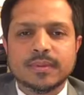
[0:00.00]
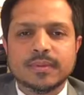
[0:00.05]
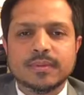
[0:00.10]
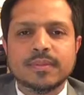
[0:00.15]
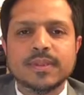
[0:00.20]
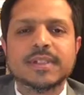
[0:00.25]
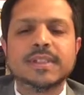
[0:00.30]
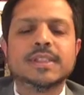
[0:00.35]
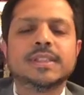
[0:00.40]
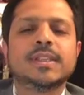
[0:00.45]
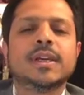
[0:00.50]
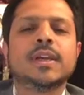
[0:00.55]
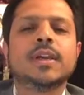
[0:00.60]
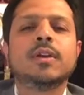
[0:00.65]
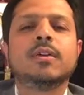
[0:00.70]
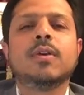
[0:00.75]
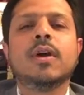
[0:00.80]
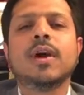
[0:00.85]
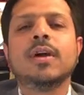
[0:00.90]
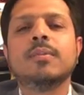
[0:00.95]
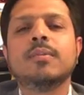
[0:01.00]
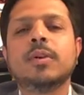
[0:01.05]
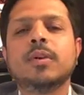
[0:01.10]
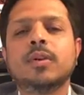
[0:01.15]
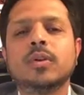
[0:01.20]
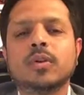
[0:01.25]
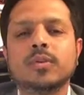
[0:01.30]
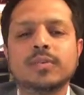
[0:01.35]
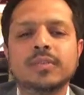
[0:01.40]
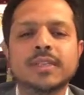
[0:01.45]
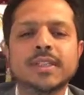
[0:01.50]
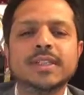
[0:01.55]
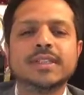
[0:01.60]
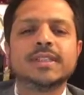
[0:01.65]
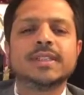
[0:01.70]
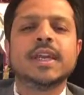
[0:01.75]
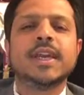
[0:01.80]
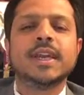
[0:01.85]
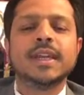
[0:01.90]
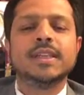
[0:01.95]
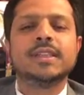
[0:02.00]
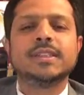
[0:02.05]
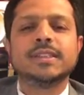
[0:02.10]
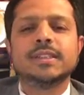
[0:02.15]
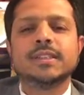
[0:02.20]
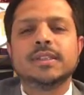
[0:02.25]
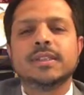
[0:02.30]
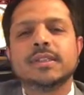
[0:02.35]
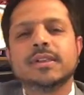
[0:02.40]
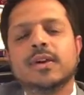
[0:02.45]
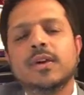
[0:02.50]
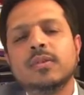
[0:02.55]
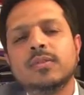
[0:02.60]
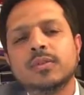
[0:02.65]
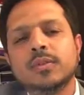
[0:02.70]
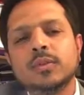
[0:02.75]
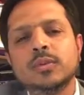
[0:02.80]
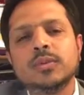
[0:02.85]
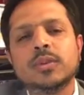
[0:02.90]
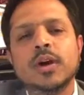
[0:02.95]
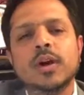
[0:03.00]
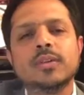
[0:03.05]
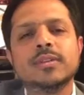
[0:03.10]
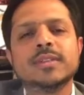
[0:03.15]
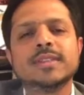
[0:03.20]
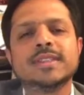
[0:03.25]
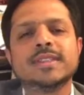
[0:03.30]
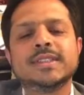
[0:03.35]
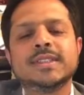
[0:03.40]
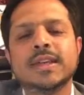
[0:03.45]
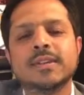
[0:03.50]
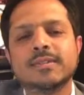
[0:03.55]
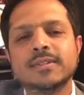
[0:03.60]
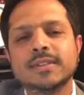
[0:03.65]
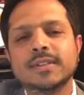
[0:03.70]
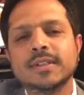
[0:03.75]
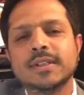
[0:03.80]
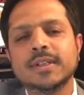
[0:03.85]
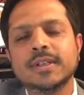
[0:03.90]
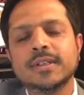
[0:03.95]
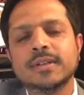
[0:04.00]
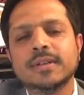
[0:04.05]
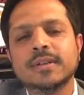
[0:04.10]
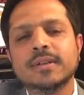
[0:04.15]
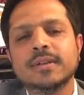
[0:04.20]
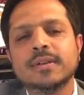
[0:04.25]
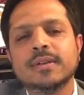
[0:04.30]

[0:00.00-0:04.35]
which is a requirement of this age of 2017.